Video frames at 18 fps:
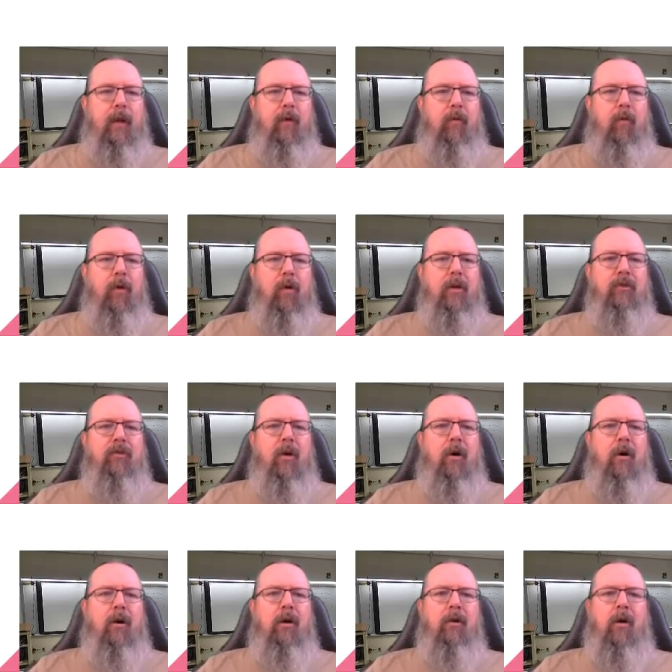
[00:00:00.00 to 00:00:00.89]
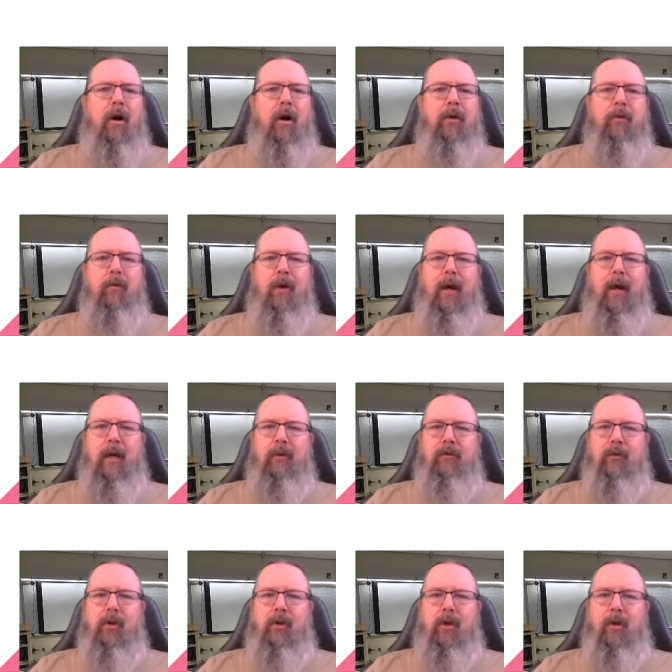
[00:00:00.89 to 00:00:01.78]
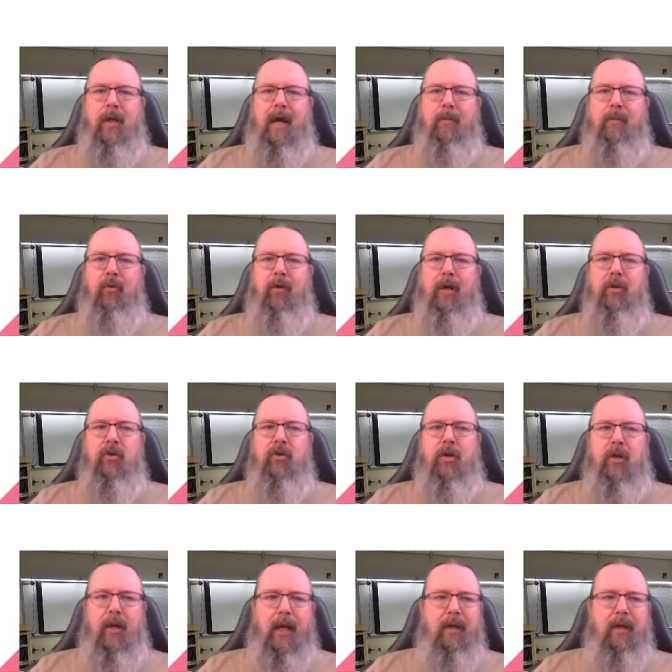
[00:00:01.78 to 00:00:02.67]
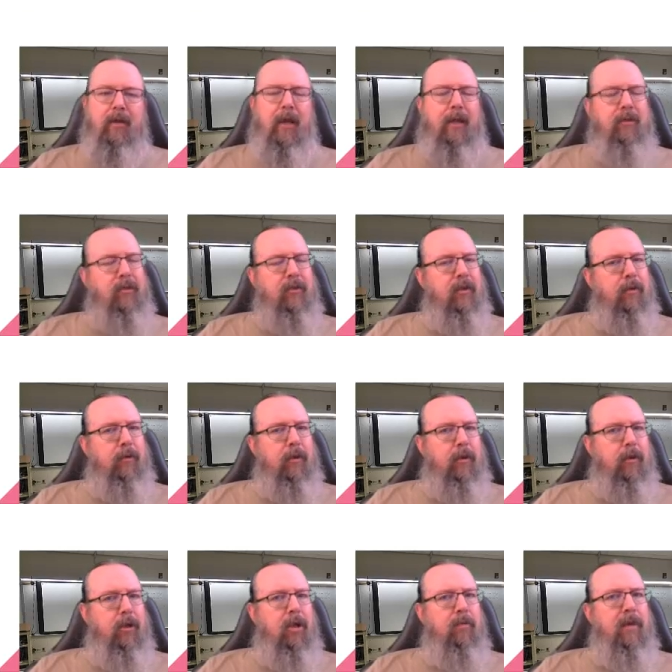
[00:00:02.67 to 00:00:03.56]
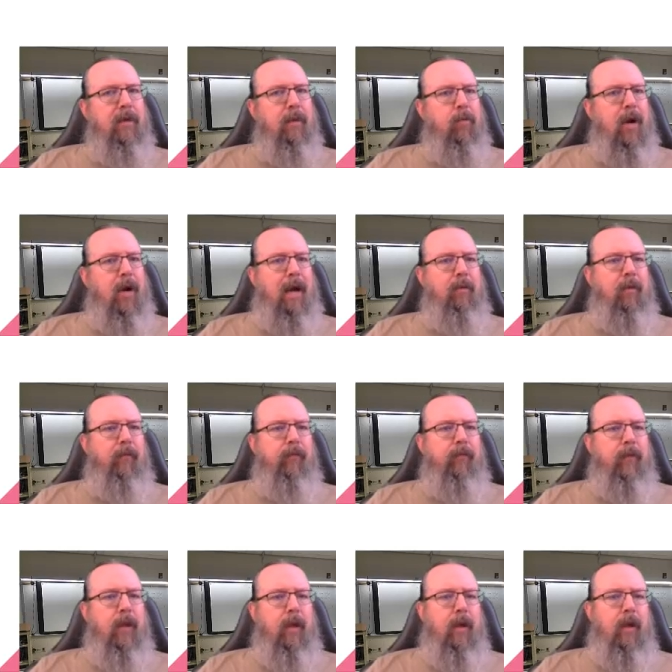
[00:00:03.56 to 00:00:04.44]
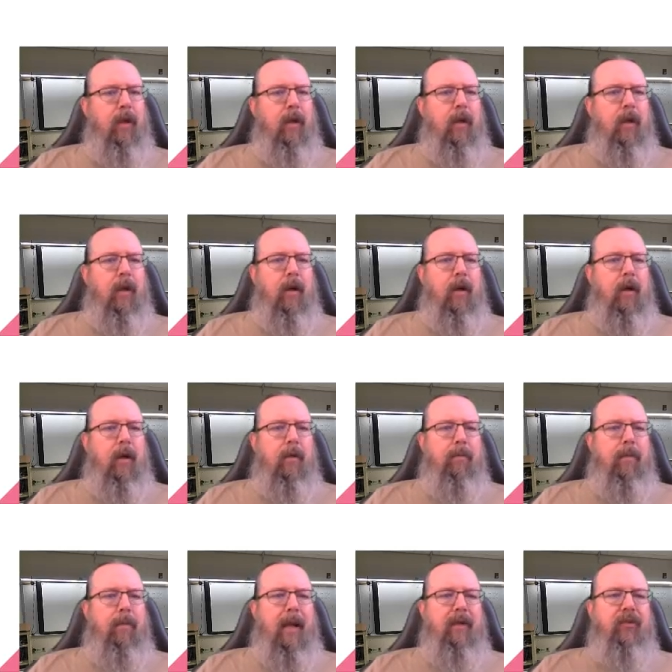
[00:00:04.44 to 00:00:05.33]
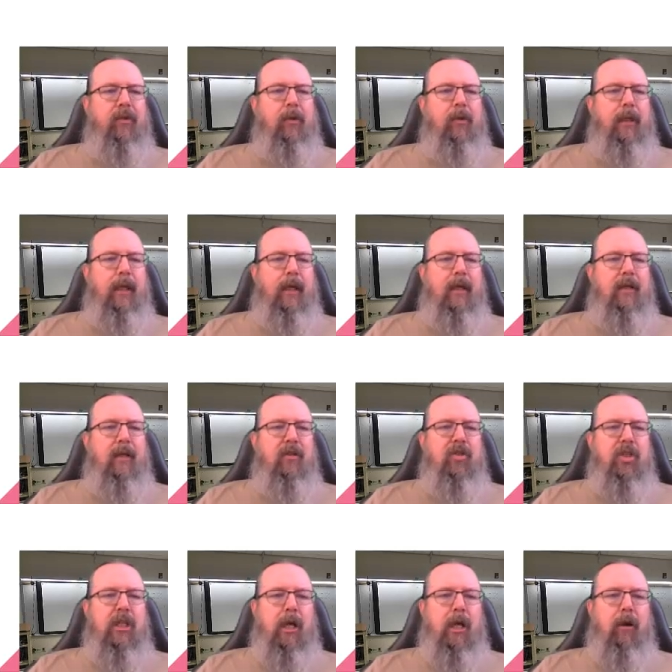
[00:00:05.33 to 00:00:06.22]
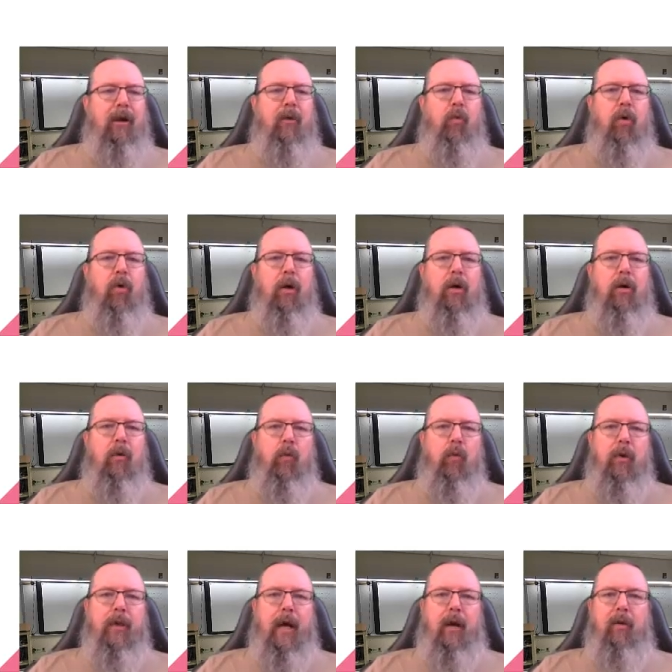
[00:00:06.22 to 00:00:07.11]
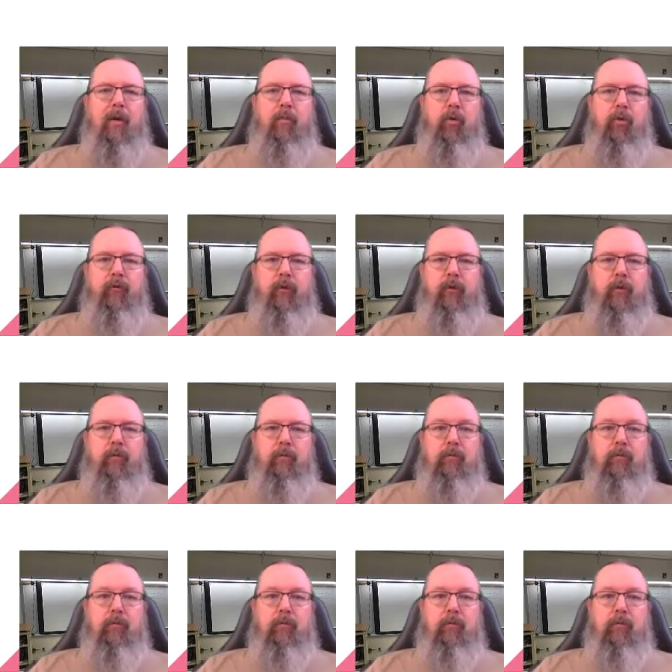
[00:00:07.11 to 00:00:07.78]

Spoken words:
What is unauthorized collaboration? That's could be a problem. Basically, it is sharing work without approval.